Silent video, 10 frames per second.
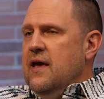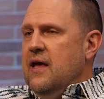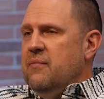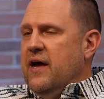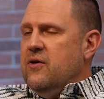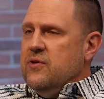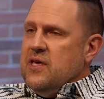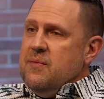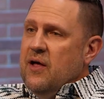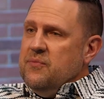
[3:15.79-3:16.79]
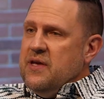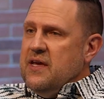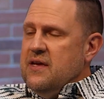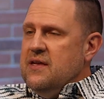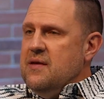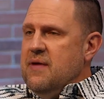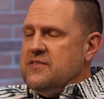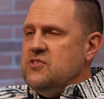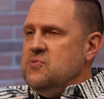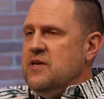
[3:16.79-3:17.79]
And Michael emailed me, he
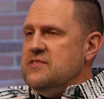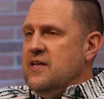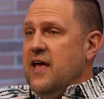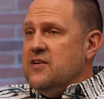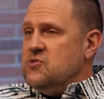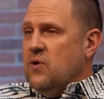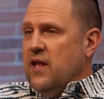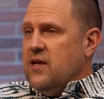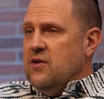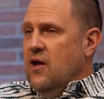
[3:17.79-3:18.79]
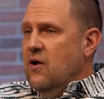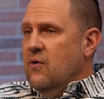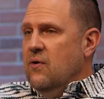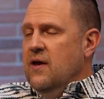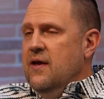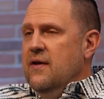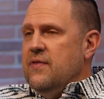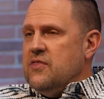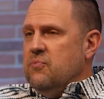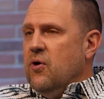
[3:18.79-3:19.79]
messaged me and said, hey, I just want to let you know
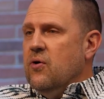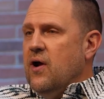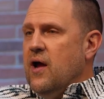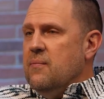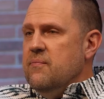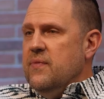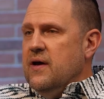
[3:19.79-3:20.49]
that the program